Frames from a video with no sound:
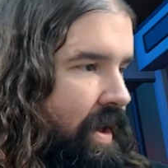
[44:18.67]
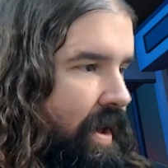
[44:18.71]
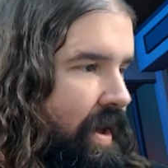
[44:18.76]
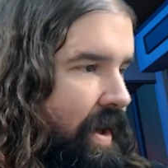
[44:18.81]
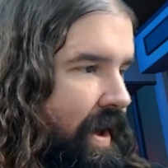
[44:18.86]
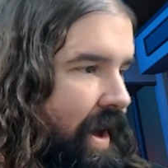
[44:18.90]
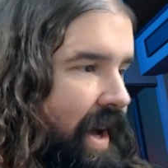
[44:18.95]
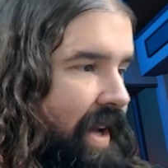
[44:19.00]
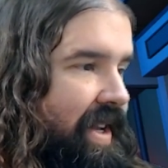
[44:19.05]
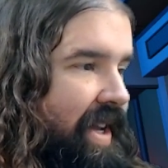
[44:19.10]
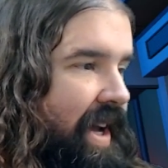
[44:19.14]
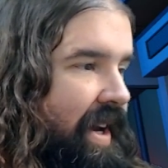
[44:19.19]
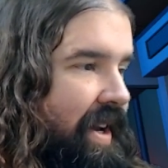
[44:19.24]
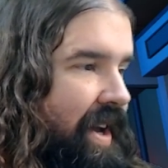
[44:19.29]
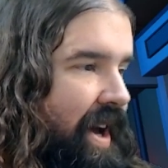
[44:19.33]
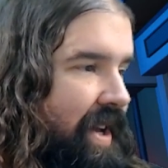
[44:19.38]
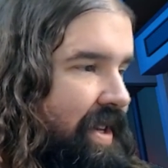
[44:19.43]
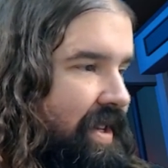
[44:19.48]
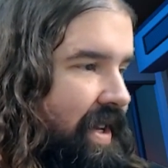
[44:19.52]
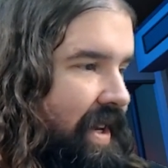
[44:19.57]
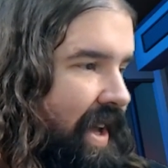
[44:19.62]
Uh, Ted
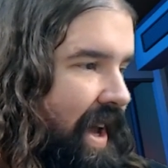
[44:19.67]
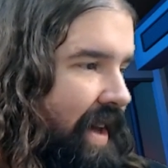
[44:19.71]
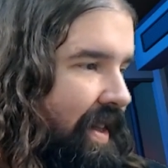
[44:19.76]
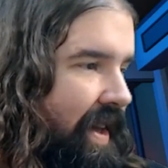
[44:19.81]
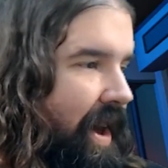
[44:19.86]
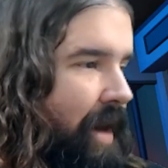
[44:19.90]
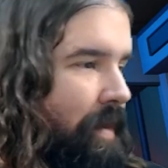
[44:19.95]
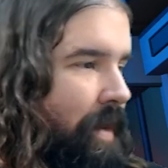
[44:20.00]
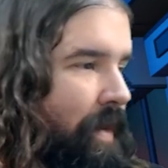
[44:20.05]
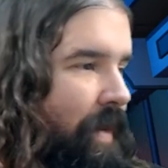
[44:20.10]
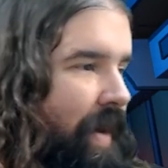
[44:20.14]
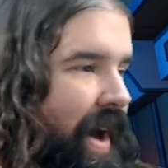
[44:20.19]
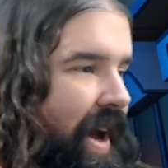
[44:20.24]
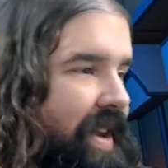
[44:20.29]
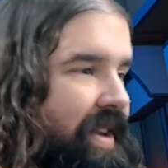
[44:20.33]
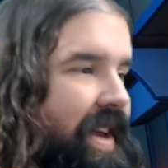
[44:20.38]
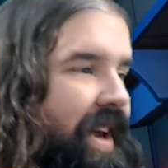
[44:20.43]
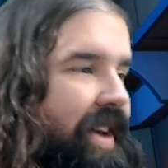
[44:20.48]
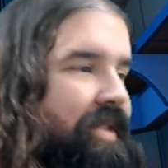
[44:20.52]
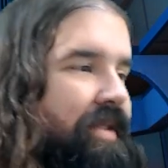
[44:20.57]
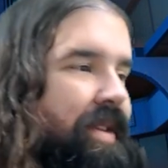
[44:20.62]
calls it, yeah, that'll be why
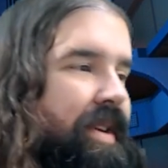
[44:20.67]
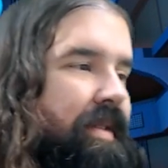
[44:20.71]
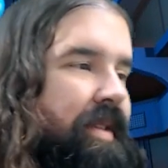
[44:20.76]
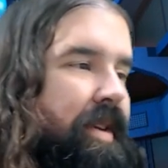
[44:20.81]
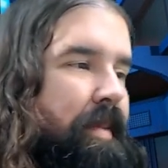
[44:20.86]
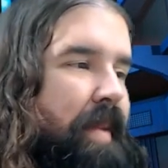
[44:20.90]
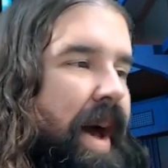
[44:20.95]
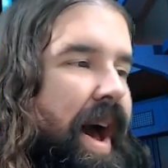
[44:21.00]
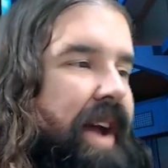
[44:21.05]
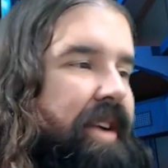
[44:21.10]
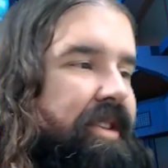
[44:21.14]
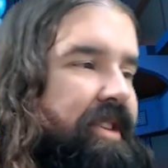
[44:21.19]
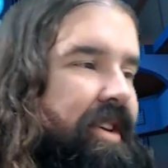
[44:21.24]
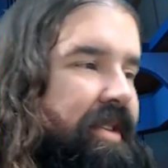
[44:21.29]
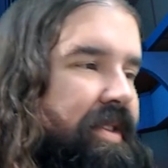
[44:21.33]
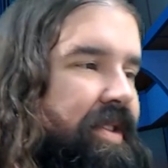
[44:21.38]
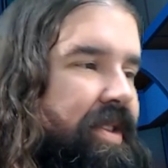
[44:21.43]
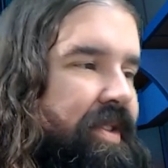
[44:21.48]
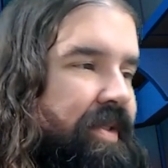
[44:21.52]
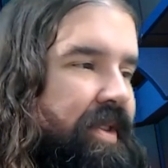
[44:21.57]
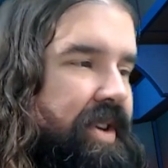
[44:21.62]
it takes forever to patch. If
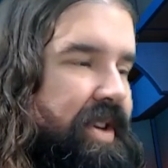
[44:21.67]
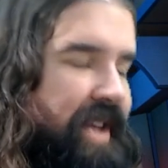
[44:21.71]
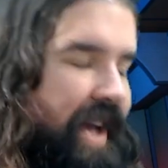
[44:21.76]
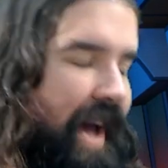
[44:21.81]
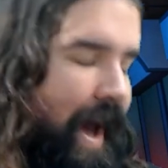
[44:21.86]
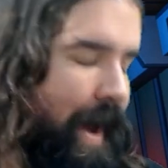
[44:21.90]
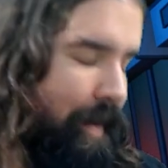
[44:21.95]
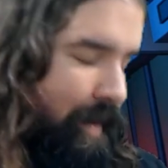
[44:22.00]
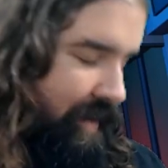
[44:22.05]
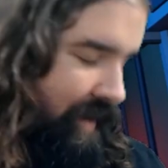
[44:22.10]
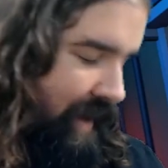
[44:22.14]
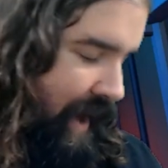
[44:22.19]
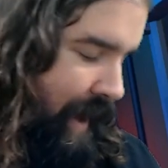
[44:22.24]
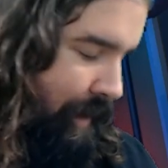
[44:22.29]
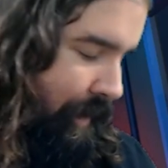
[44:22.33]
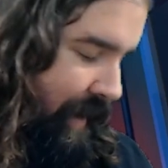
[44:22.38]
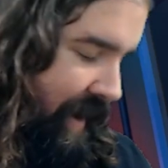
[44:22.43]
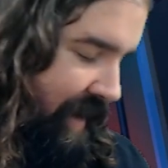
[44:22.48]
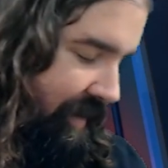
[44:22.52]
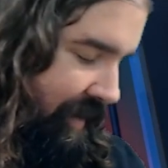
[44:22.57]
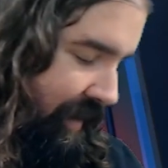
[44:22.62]
it's the first time, it's got
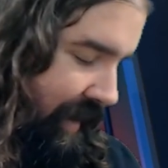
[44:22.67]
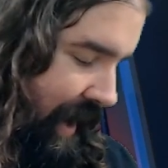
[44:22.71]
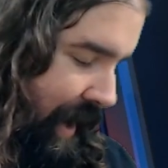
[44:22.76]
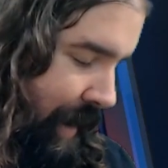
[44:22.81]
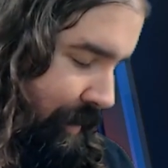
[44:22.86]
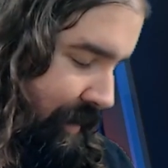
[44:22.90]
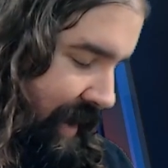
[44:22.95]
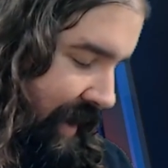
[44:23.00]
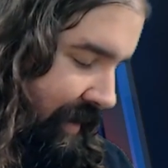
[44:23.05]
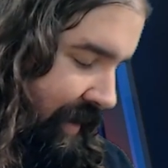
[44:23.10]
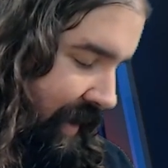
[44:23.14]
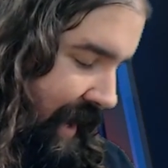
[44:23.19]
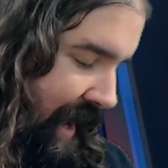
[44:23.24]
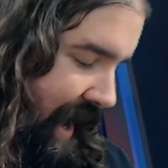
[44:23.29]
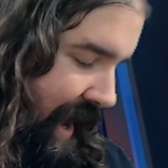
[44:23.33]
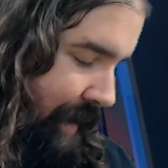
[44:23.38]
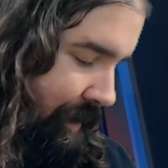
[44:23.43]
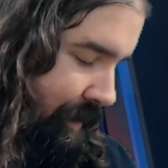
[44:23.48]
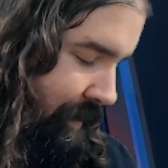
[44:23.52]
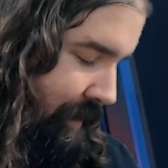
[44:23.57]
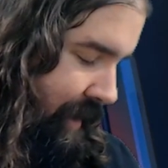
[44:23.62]
to basically update the
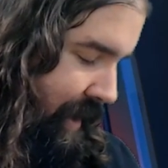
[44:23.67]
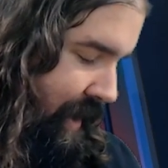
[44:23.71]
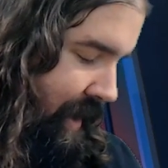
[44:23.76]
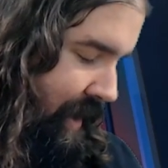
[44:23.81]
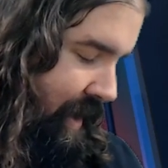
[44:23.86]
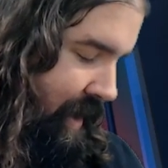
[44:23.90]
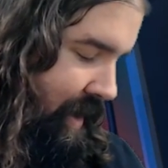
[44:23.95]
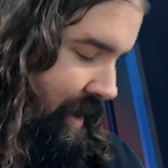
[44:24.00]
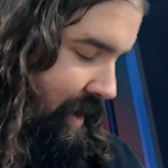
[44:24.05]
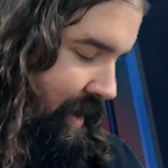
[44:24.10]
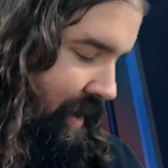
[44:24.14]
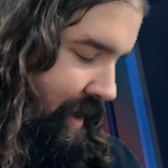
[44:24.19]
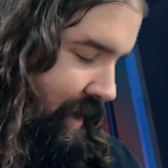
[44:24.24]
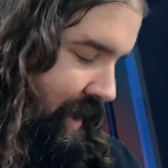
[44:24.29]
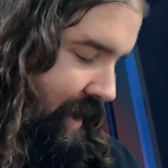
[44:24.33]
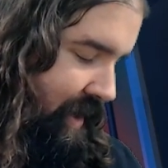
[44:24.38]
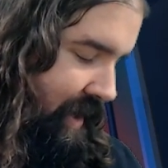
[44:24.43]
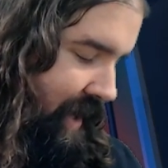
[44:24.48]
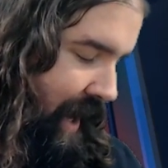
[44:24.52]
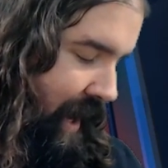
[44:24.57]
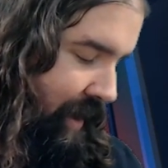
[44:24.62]
game
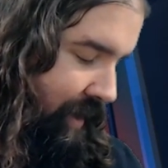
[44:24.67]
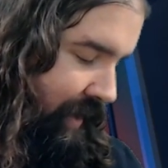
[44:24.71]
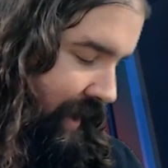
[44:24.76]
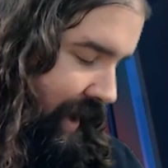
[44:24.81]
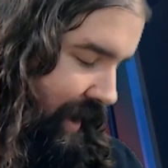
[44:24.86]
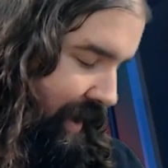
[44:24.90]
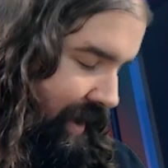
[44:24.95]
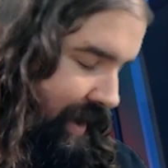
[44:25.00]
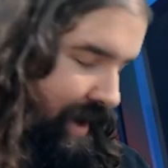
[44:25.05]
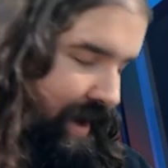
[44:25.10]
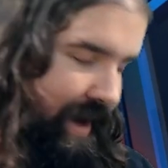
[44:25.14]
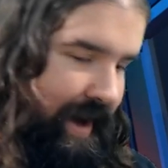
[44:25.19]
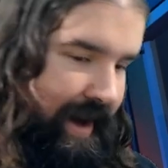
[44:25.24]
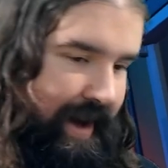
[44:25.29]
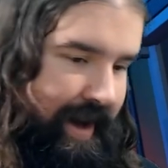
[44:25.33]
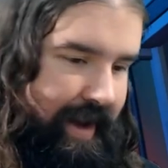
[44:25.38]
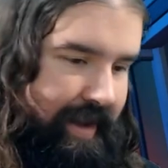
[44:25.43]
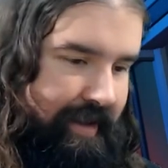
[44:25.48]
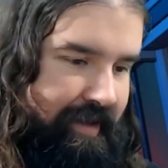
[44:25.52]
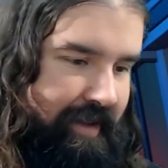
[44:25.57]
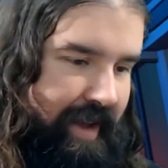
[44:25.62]
entirely.
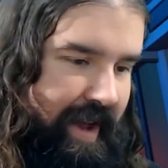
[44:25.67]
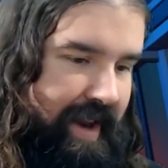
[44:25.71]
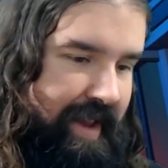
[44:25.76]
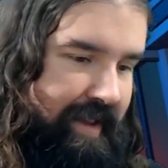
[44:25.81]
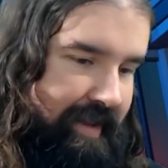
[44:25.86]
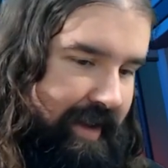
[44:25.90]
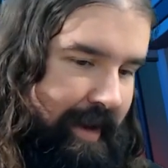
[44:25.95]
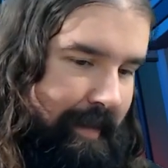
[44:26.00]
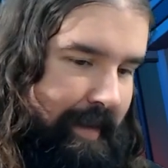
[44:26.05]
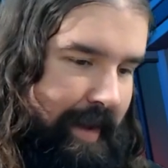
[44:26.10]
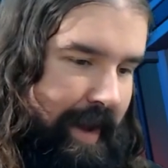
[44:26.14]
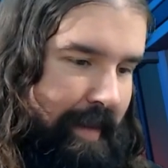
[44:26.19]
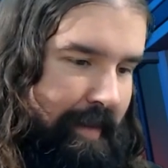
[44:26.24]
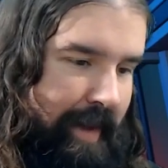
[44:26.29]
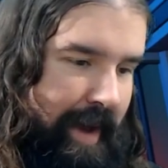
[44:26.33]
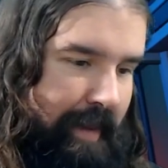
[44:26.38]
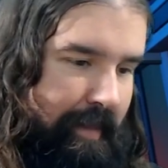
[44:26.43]
Uh, so that is going to be a bit,